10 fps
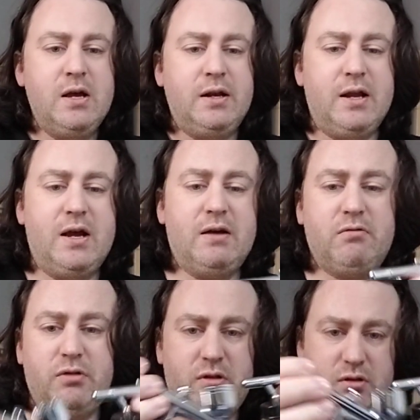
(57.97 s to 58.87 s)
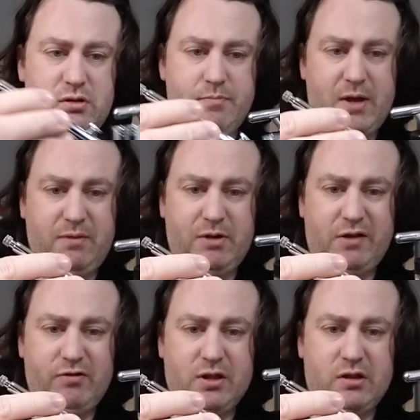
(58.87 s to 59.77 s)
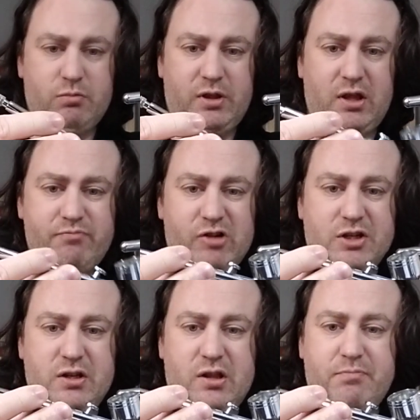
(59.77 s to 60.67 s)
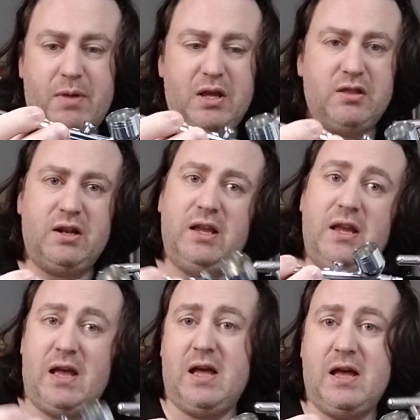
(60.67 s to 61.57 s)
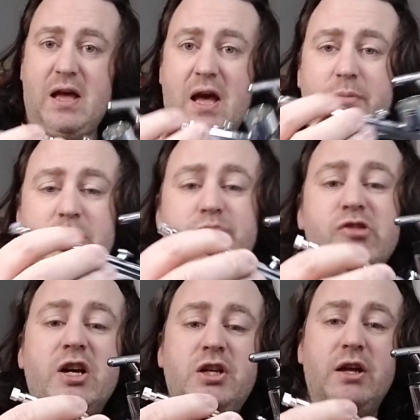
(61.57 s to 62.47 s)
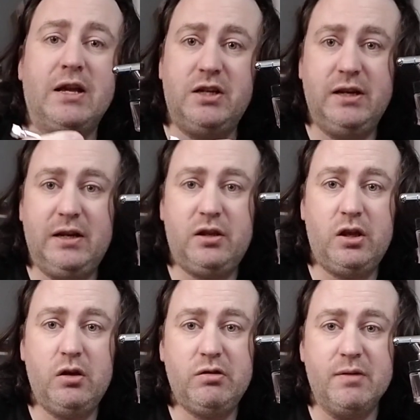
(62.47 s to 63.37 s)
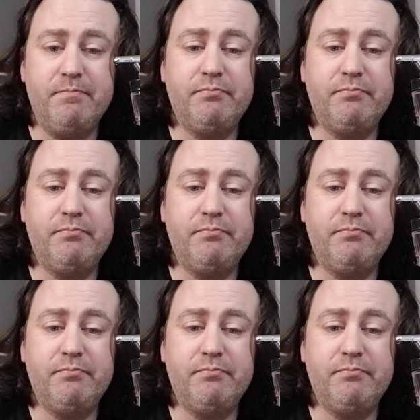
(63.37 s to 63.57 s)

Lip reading: Now, the main differences with these brushes is basically how much pressure you actually need to use them.